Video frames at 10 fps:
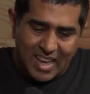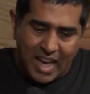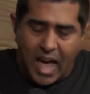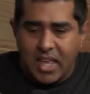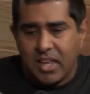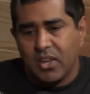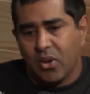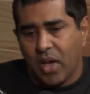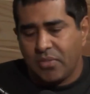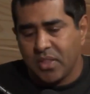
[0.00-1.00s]

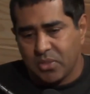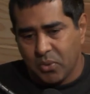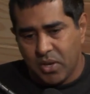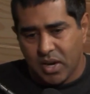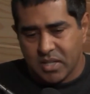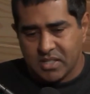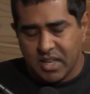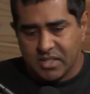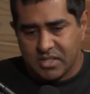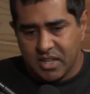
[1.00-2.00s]
I think the way you
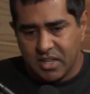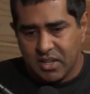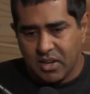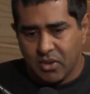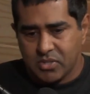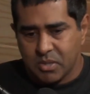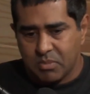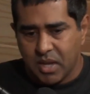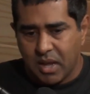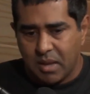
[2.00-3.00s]
reconcile is,
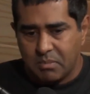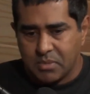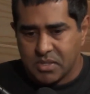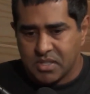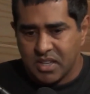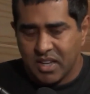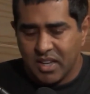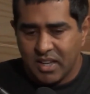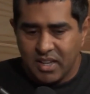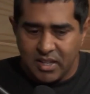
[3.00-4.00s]
sometimes
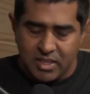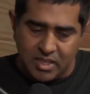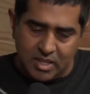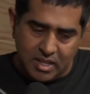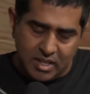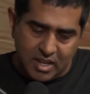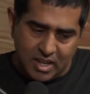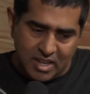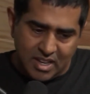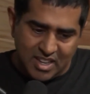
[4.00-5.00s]

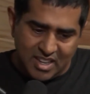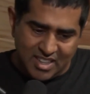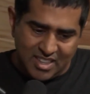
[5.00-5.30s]
the